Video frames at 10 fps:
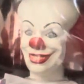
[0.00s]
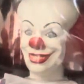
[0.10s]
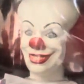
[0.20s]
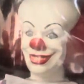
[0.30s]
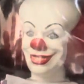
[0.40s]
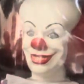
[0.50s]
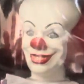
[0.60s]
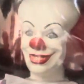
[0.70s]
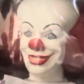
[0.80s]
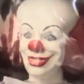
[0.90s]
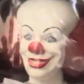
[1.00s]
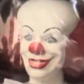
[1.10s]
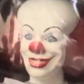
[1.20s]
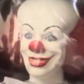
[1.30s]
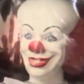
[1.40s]
I'm really chuffed.
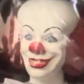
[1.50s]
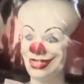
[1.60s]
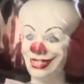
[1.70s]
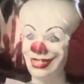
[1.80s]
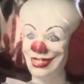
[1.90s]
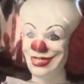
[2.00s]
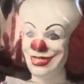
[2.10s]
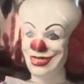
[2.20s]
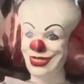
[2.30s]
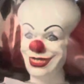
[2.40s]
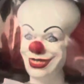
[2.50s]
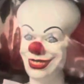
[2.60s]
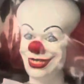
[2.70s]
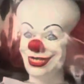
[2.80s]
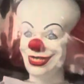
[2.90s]
I'm just going to get his
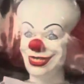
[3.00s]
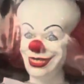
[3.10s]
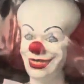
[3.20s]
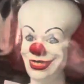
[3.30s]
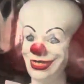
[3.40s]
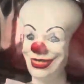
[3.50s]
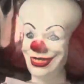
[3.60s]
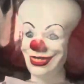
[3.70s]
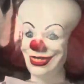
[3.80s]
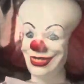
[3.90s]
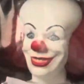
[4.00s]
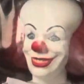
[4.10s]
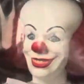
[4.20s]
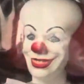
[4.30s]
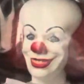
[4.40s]
mask out.
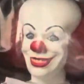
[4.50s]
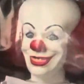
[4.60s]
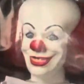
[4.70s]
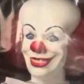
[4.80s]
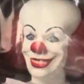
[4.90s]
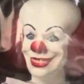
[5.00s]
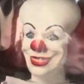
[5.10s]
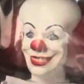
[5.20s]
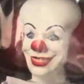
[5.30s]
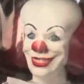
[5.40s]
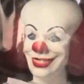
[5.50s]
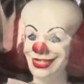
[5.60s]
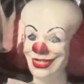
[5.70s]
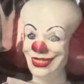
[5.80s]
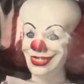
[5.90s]
Yeah, so I think this was
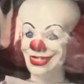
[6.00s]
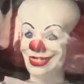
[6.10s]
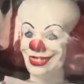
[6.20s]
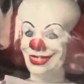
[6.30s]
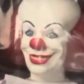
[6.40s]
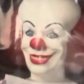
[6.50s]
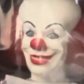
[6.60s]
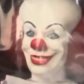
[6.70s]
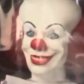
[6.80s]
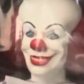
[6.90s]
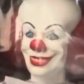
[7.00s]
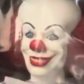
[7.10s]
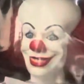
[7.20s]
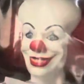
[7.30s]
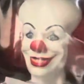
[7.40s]
like 30 odd quid or something.
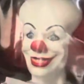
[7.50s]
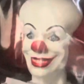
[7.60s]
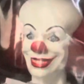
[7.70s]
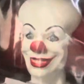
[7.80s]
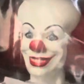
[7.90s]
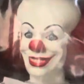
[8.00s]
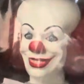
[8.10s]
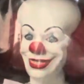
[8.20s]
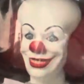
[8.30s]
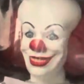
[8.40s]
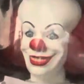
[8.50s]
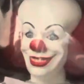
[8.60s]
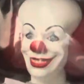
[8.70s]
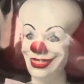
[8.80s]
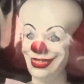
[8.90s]
I
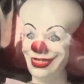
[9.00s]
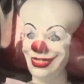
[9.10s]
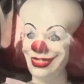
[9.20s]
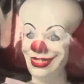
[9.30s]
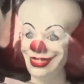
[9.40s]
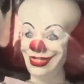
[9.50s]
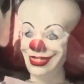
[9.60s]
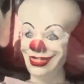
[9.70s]
put in a bid.